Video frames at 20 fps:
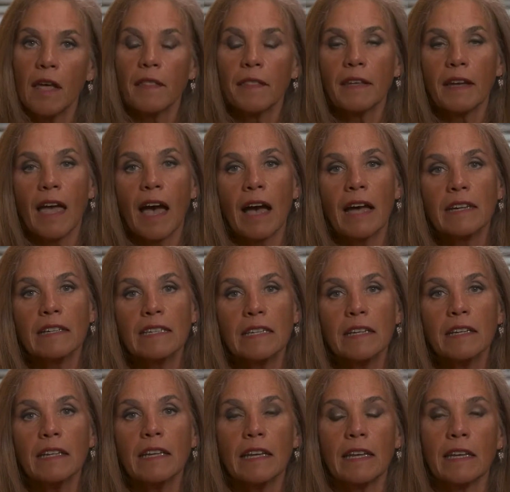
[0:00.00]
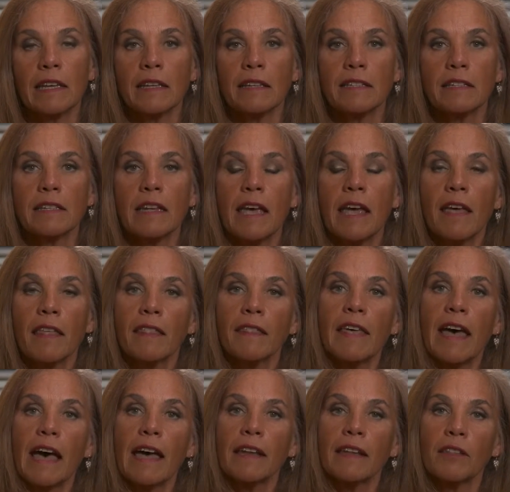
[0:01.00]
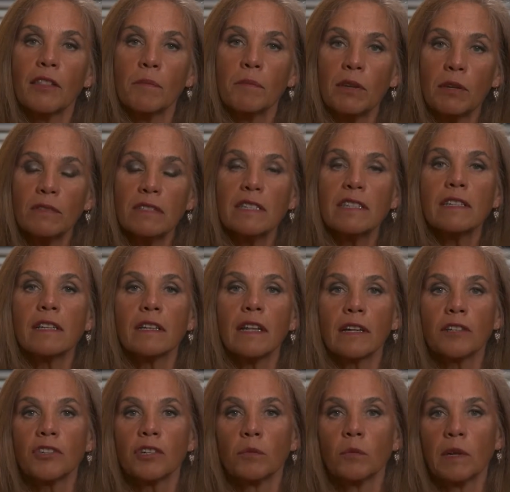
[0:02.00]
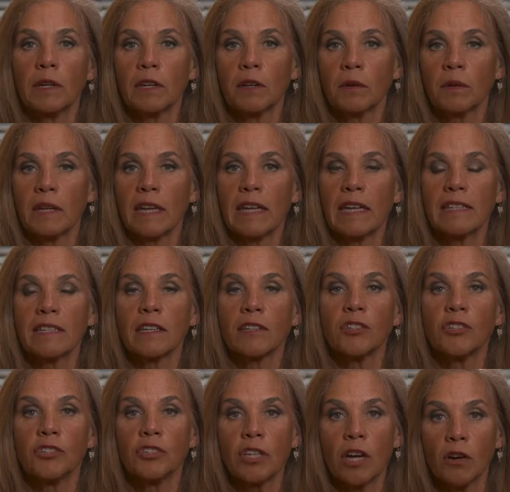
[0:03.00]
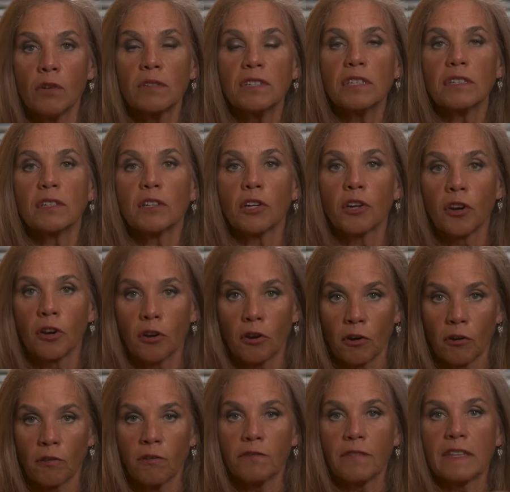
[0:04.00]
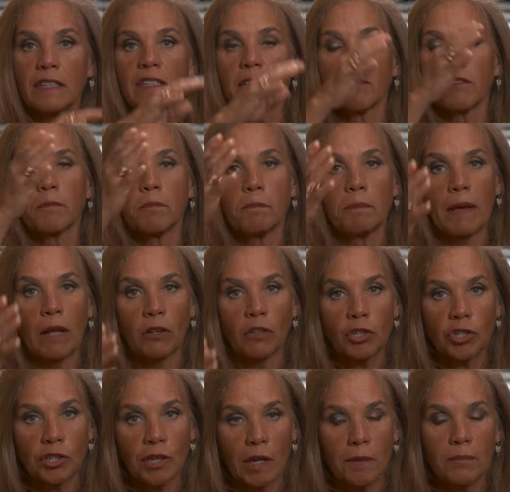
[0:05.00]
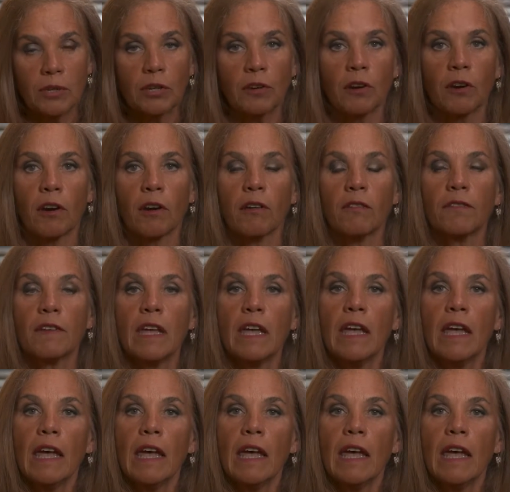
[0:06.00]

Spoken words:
The idea is that the mutant selection window is a dose curve, it's a bell-shaped curve,